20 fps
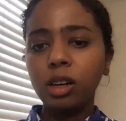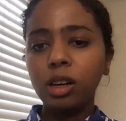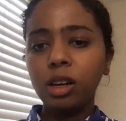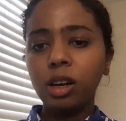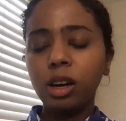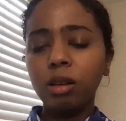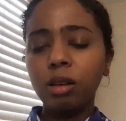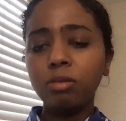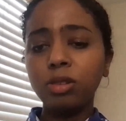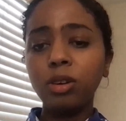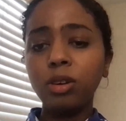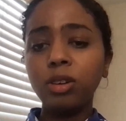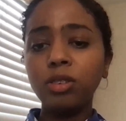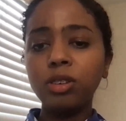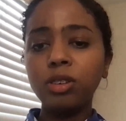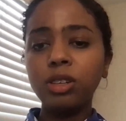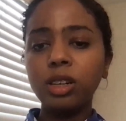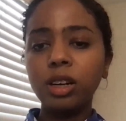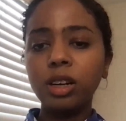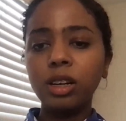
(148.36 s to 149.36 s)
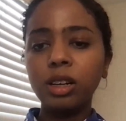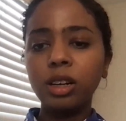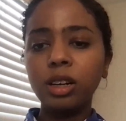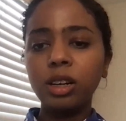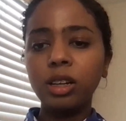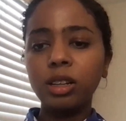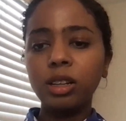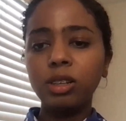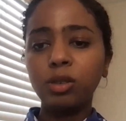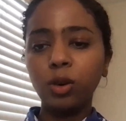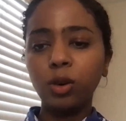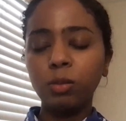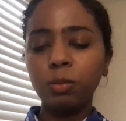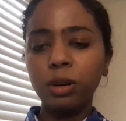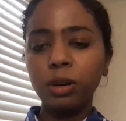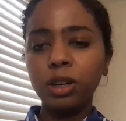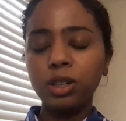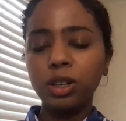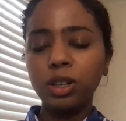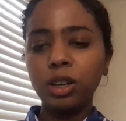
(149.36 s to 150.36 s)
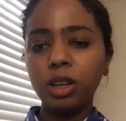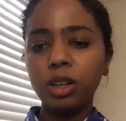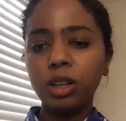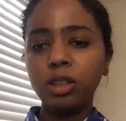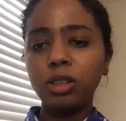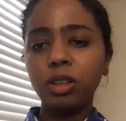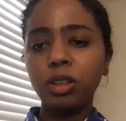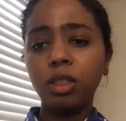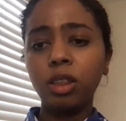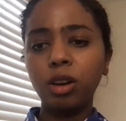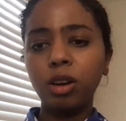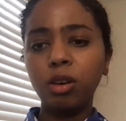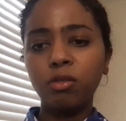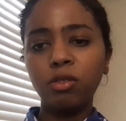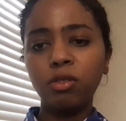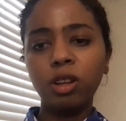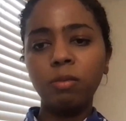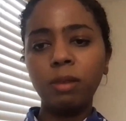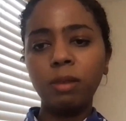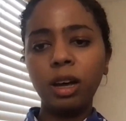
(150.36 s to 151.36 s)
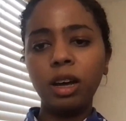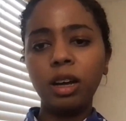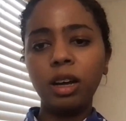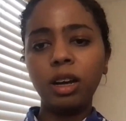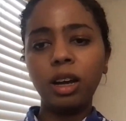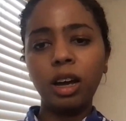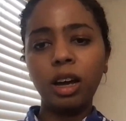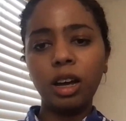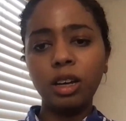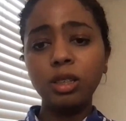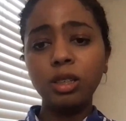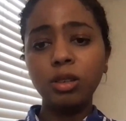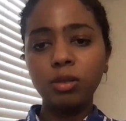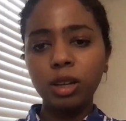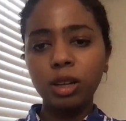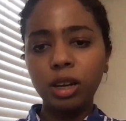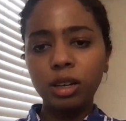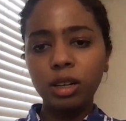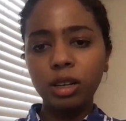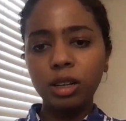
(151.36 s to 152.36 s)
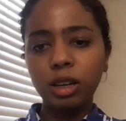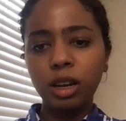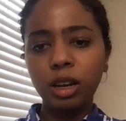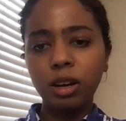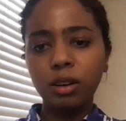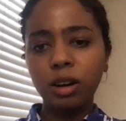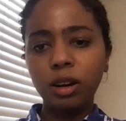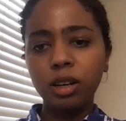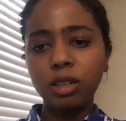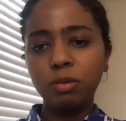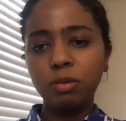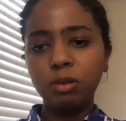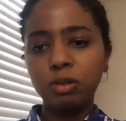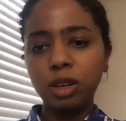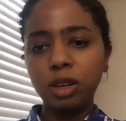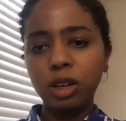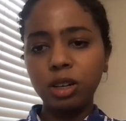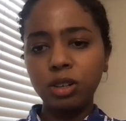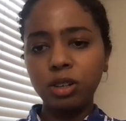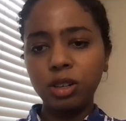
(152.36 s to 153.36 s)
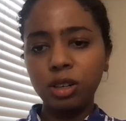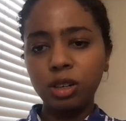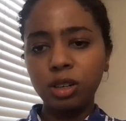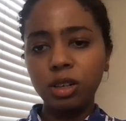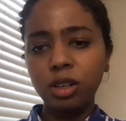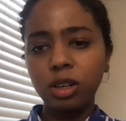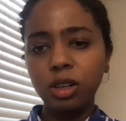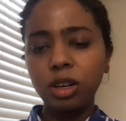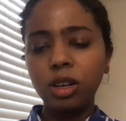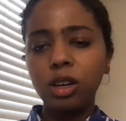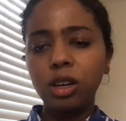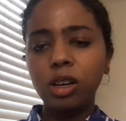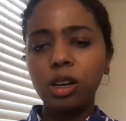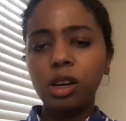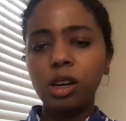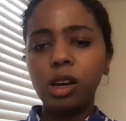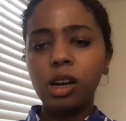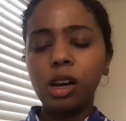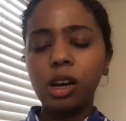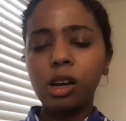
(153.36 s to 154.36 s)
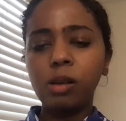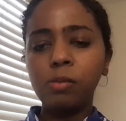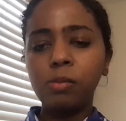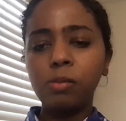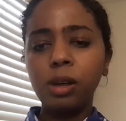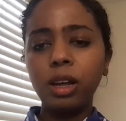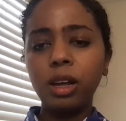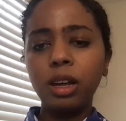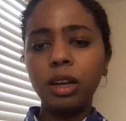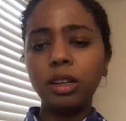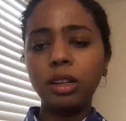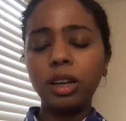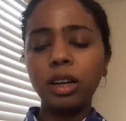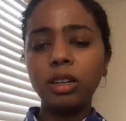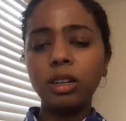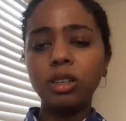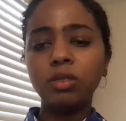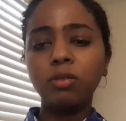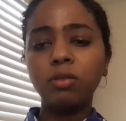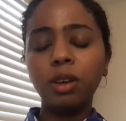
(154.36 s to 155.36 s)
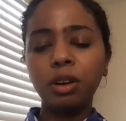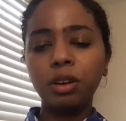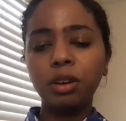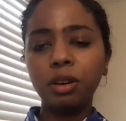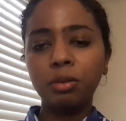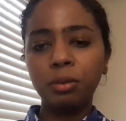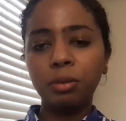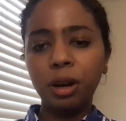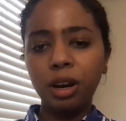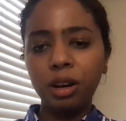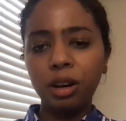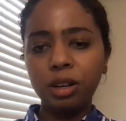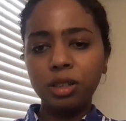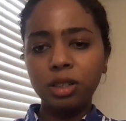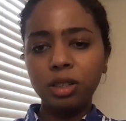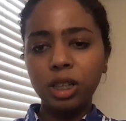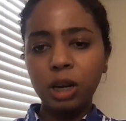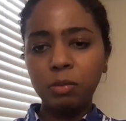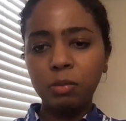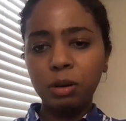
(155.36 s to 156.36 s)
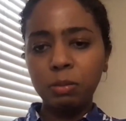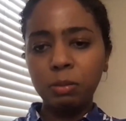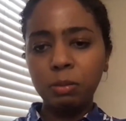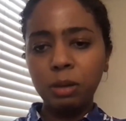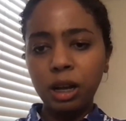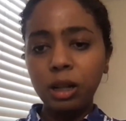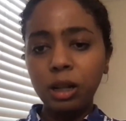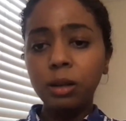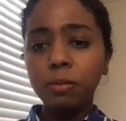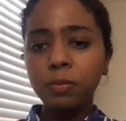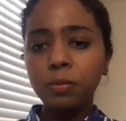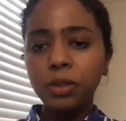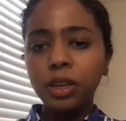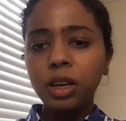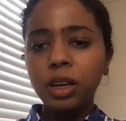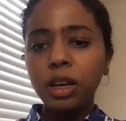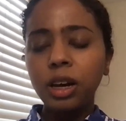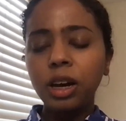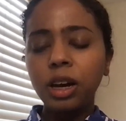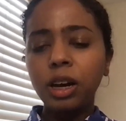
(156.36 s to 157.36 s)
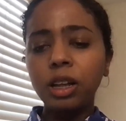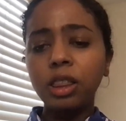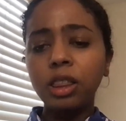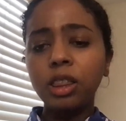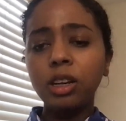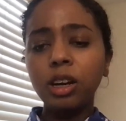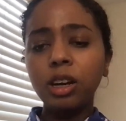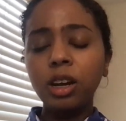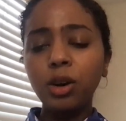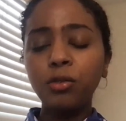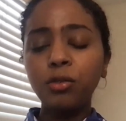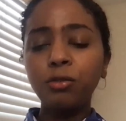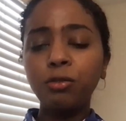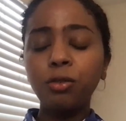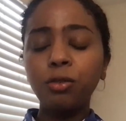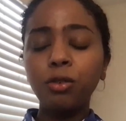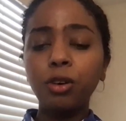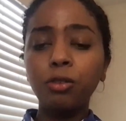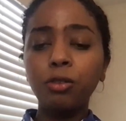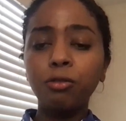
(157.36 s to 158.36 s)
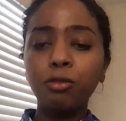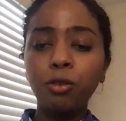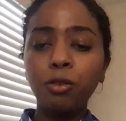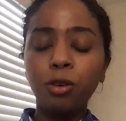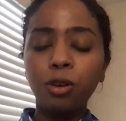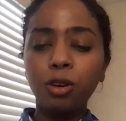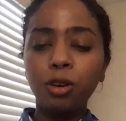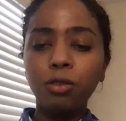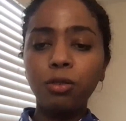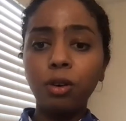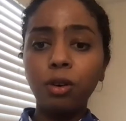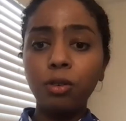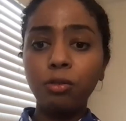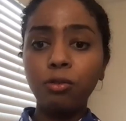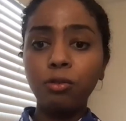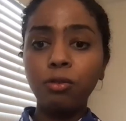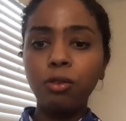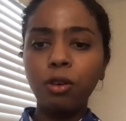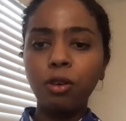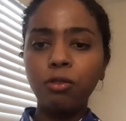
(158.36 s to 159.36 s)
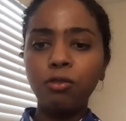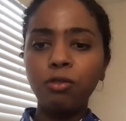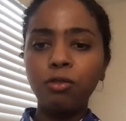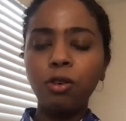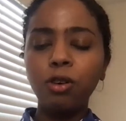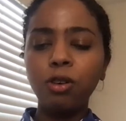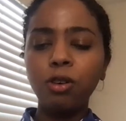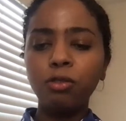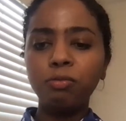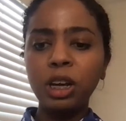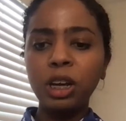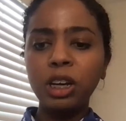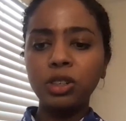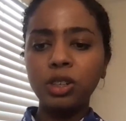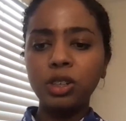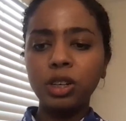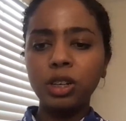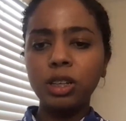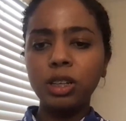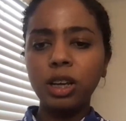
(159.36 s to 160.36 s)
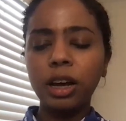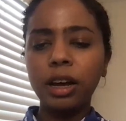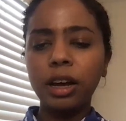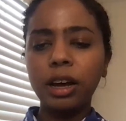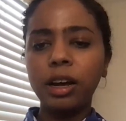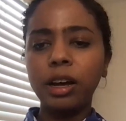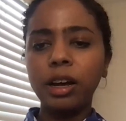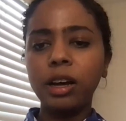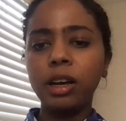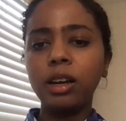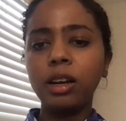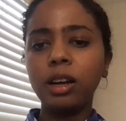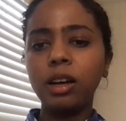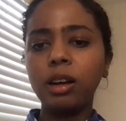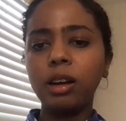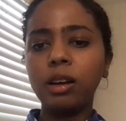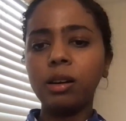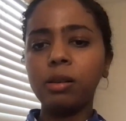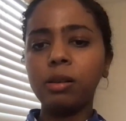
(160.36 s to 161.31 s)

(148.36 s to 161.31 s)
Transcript: So interestingly, these 4 patients, 3 of them had isolated KRAS mutation, and that is very rare in CMML. 3 or 4 patients had